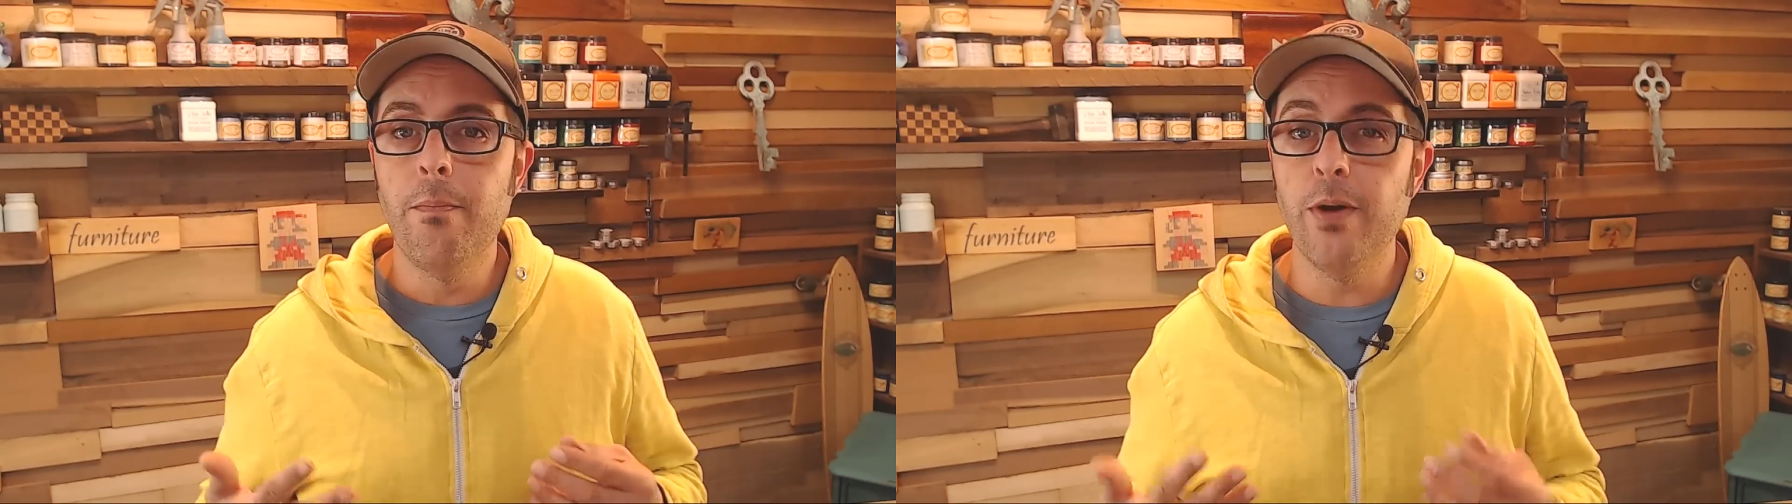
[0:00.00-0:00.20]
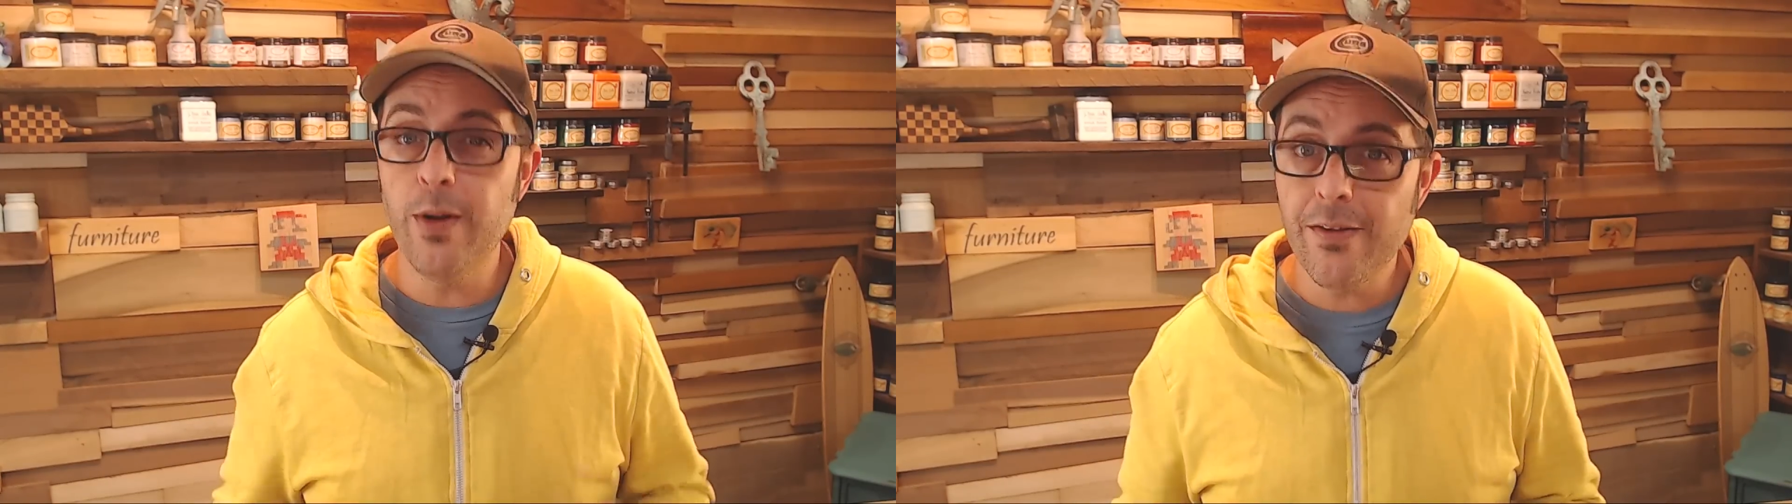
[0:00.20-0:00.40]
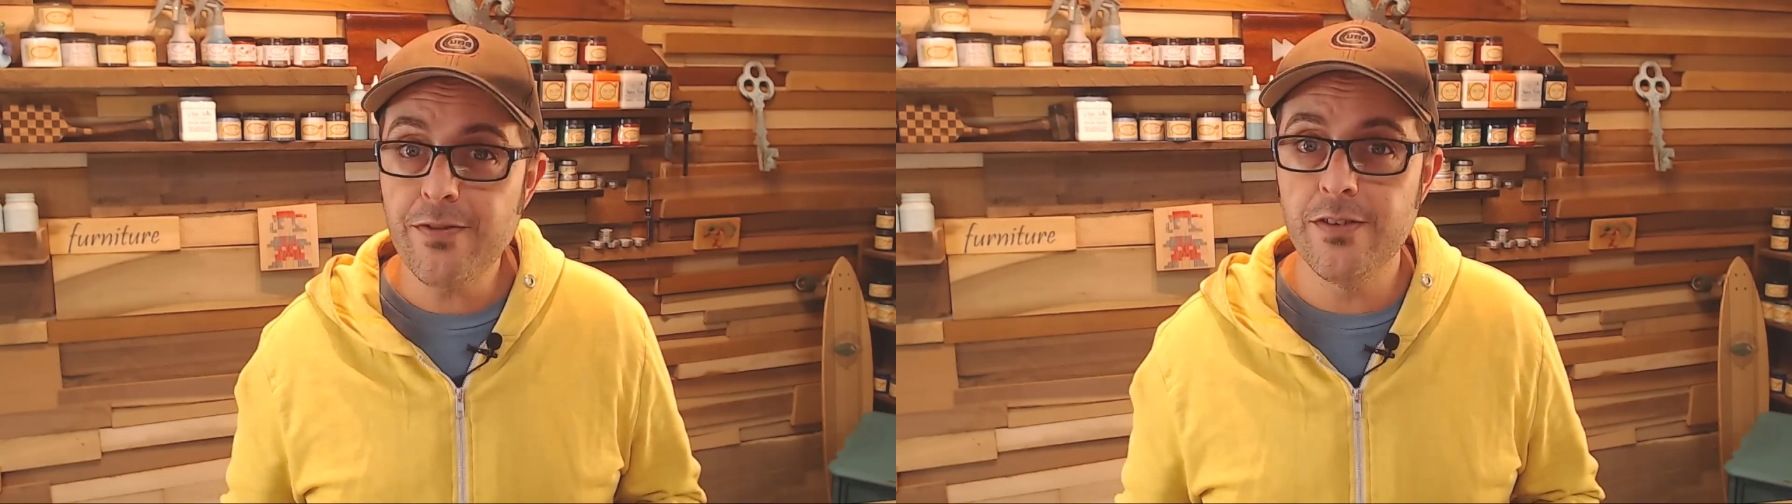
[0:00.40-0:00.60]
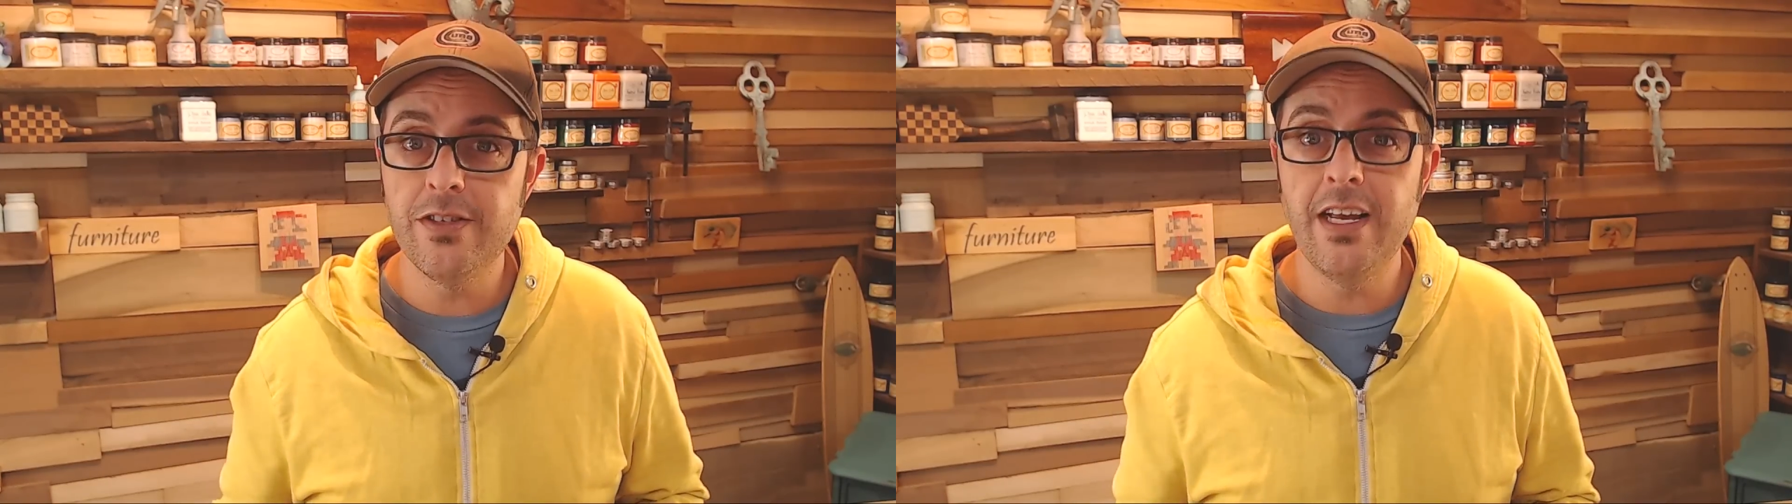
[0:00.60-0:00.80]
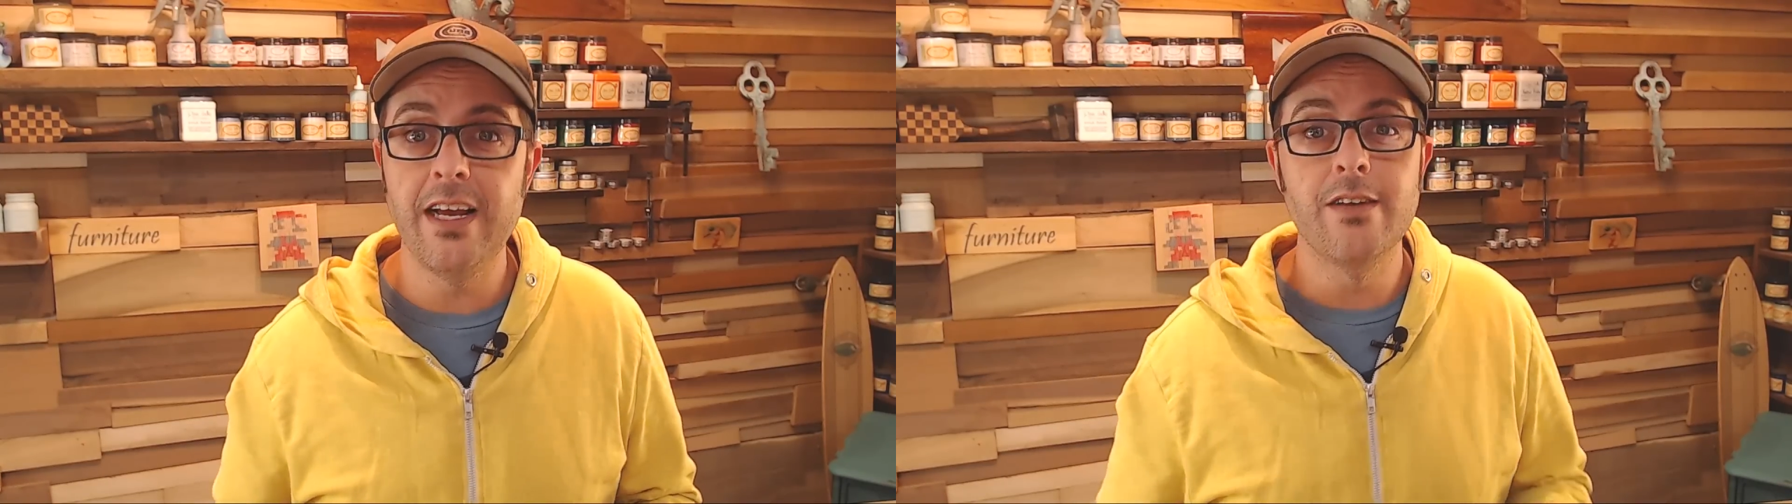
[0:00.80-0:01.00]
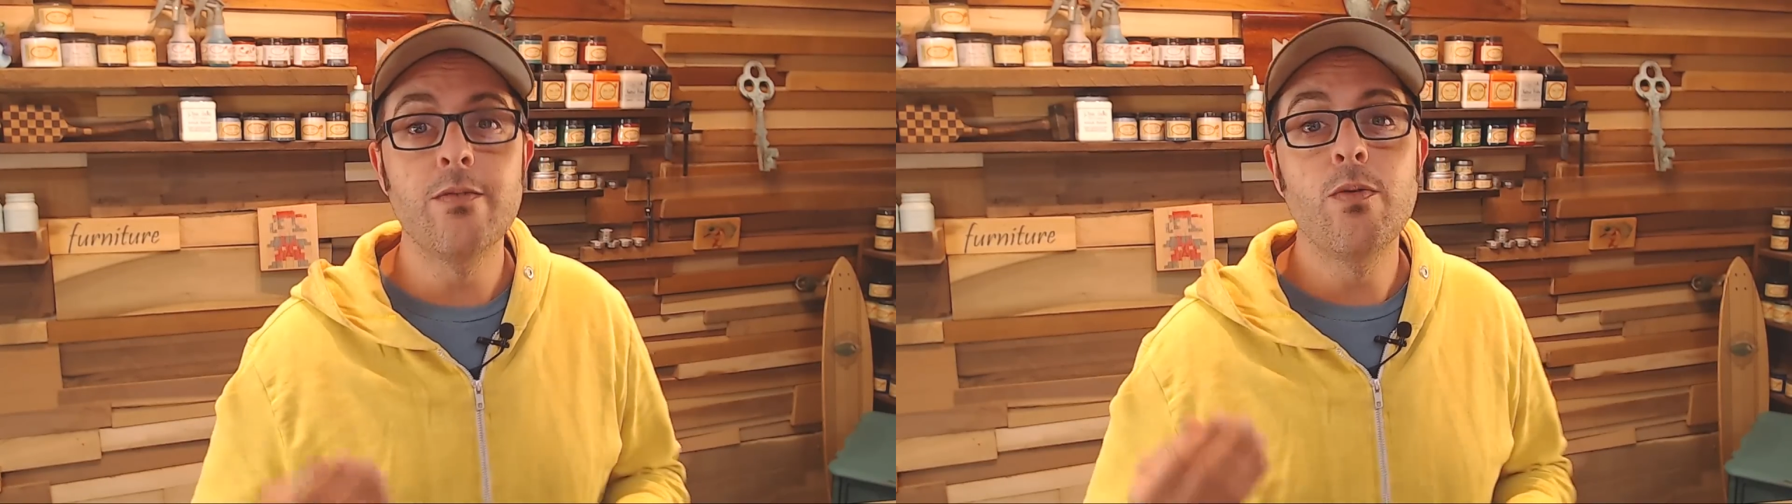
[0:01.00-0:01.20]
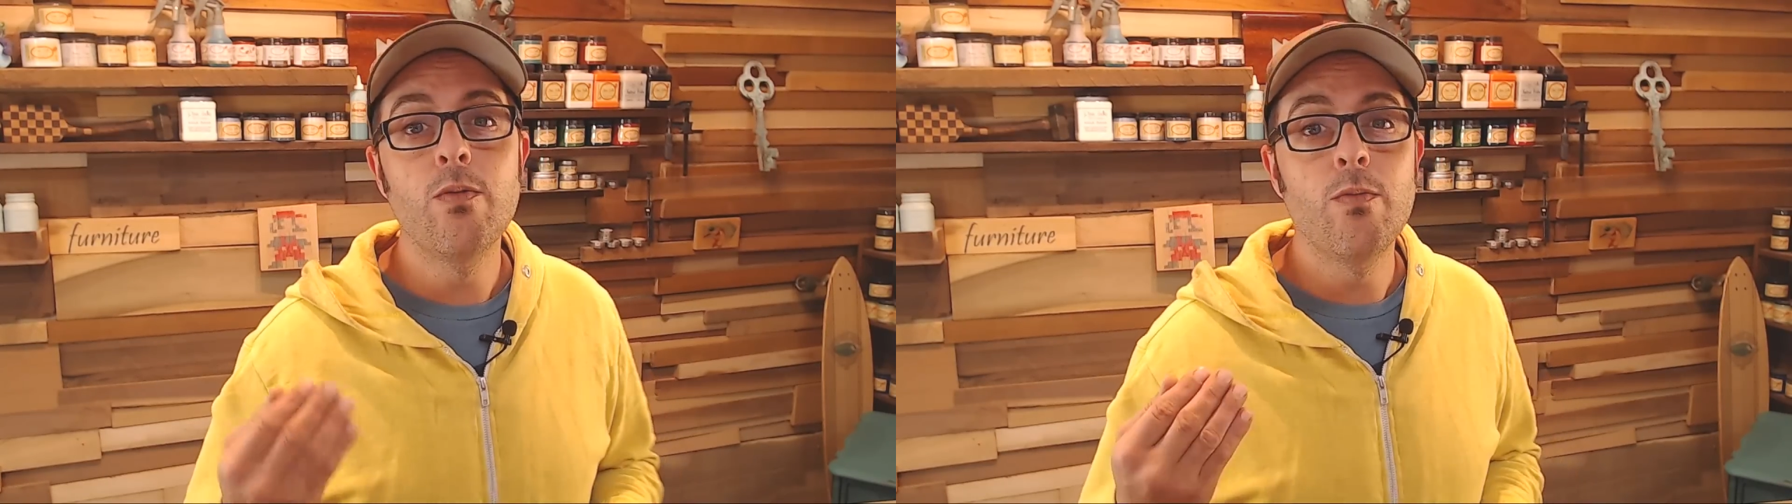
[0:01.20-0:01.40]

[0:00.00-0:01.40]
But you have to understand,